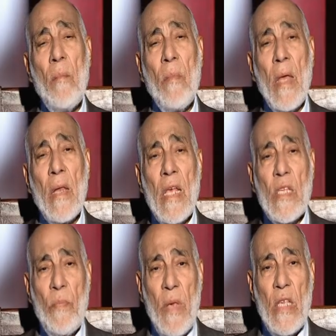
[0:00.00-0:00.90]
May
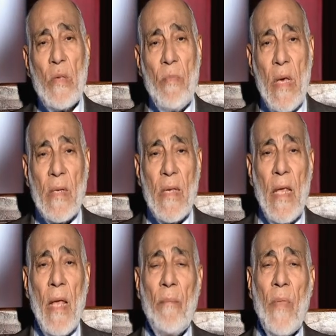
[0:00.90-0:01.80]
Allah's peace,
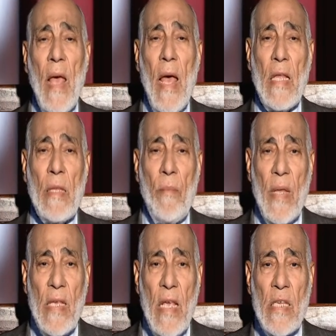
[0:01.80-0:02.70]
mercy, and
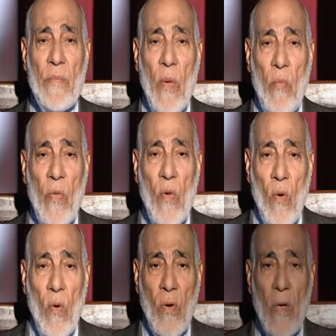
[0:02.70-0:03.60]
blessings be with you
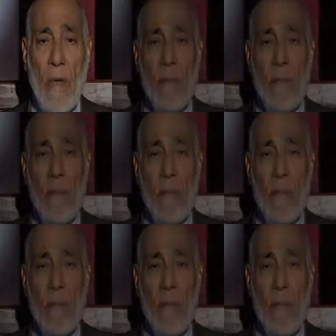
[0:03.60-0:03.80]
all.